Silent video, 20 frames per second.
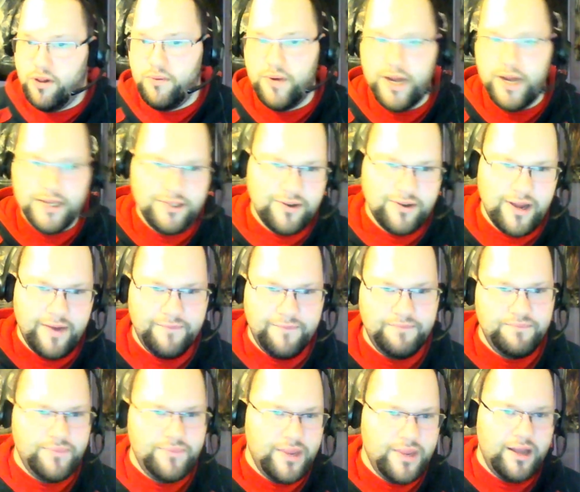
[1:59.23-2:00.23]
one. I still gotta,
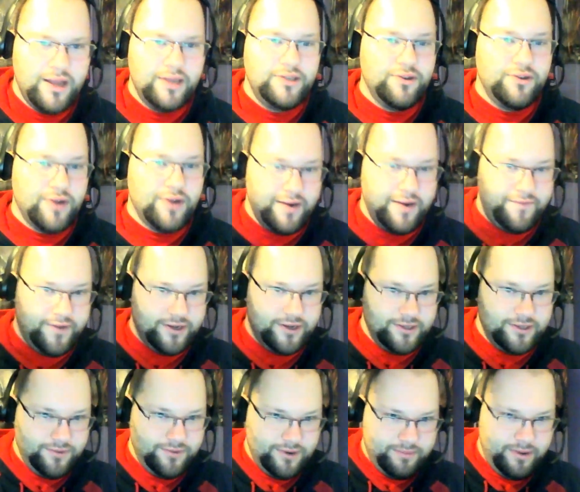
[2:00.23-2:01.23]
I still gotta fix
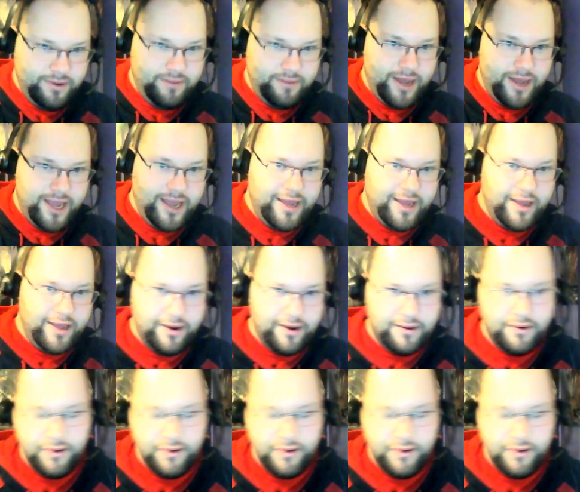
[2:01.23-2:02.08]
the one above my head.